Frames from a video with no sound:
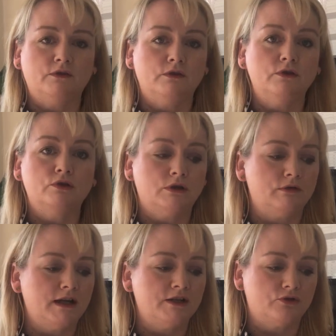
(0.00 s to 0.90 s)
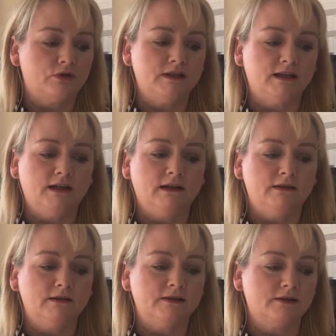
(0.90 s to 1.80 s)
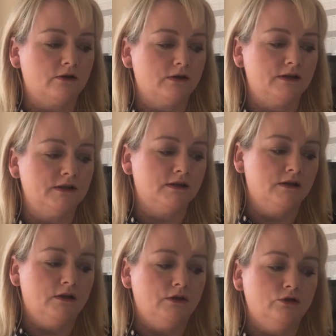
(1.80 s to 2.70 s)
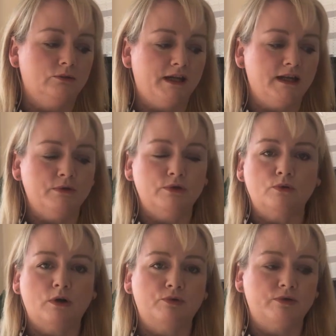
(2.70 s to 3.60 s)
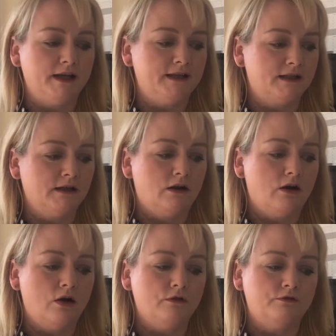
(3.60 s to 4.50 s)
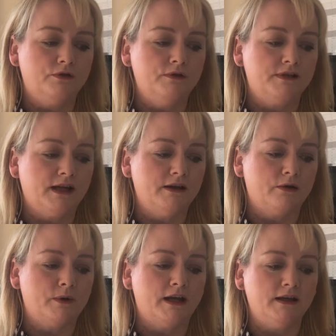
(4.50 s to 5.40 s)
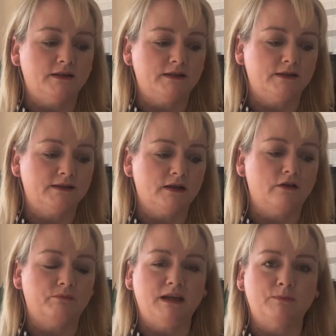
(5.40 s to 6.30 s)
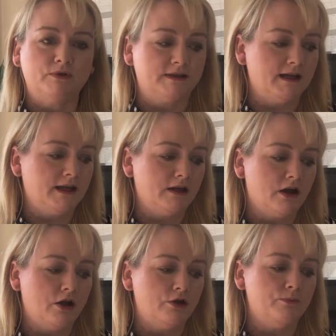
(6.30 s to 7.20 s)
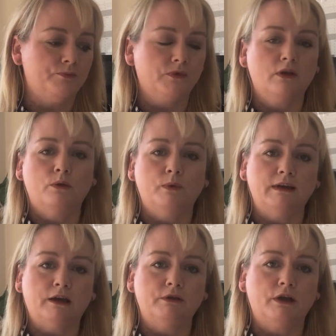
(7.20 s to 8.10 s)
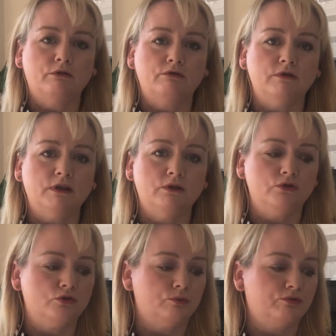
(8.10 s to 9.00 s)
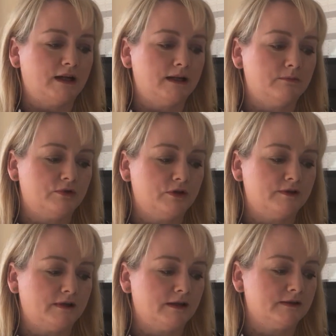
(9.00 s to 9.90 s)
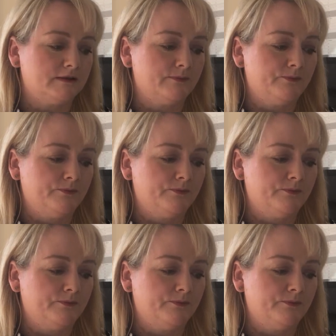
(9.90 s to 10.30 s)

food or a restaurant in England and Scotland, you'll be able to operate a hot food takeaway to serve people staying at home without going through the usual planning process.